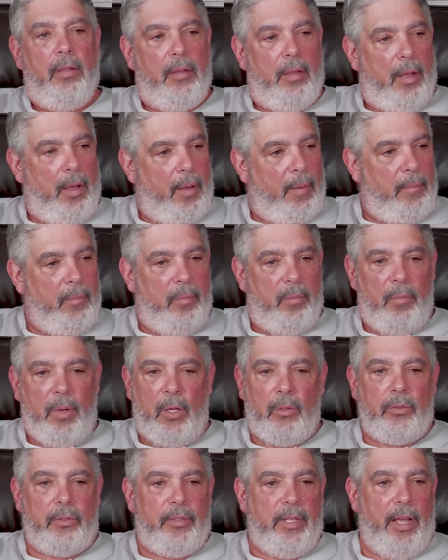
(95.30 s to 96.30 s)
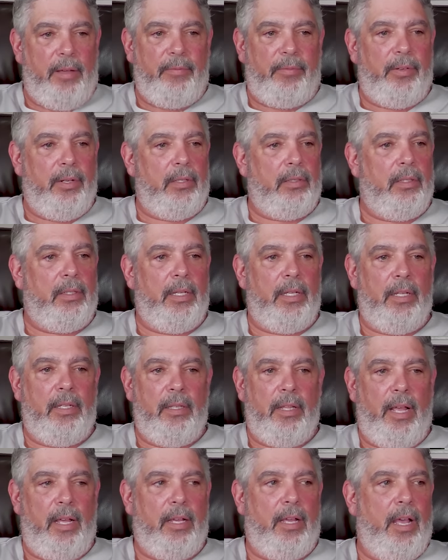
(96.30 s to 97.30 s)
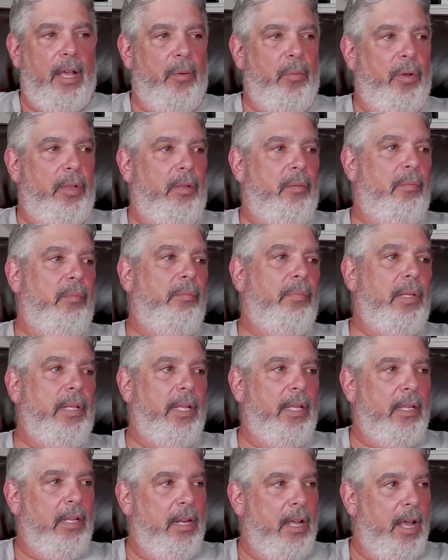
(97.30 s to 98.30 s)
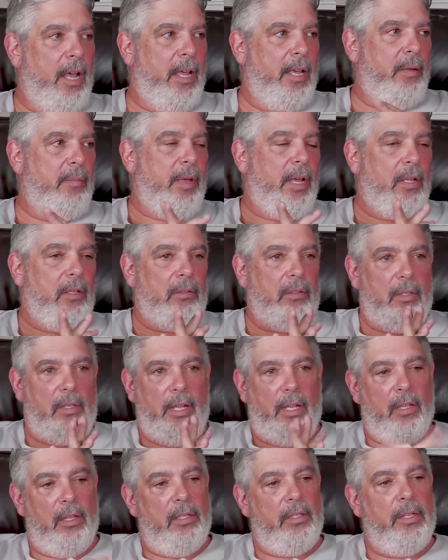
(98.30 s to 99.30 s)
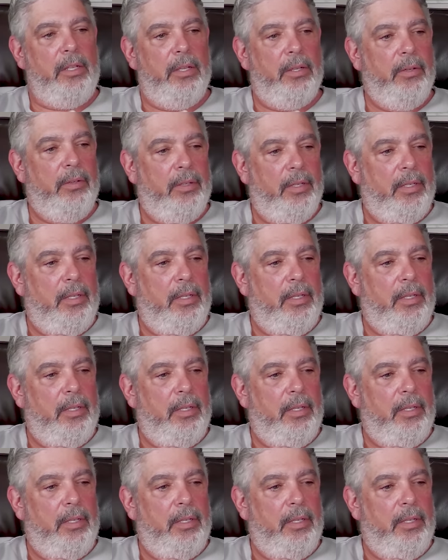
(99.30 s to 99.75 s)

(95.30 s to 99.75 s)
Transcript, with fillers: um, most definitely that guy wouldn't blink an eye about killing you